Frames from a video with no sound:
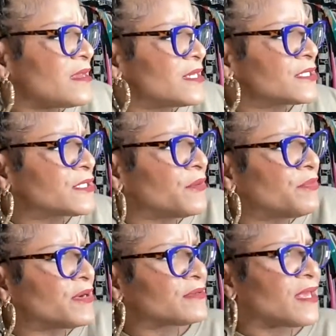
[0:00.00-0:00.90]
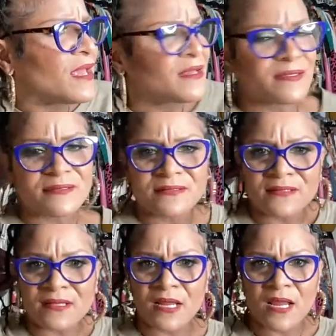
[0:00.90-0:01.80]
It's your birthday.
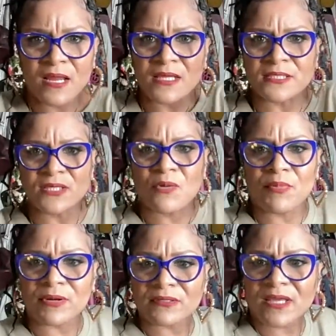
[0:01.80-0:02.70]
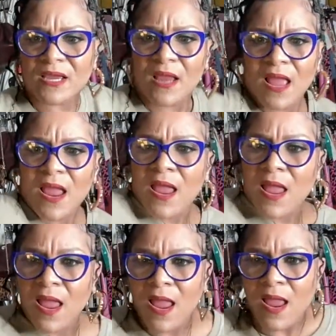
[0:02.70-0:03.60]
It's your birthday.
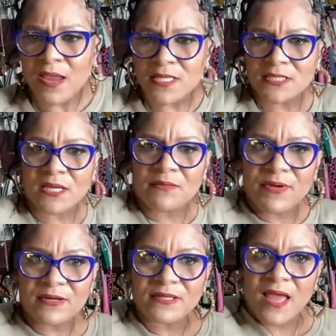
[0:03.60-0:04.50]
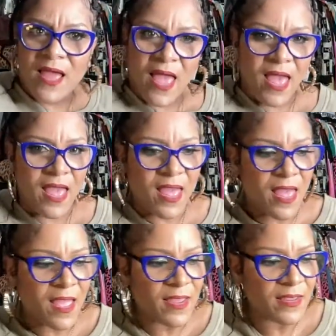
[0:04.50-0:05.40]
It's your birthday.
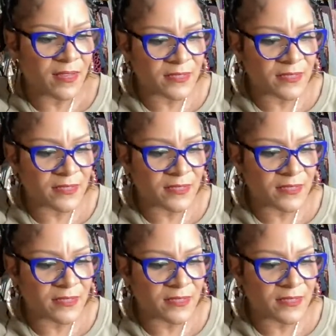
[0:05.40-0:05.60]
Hey.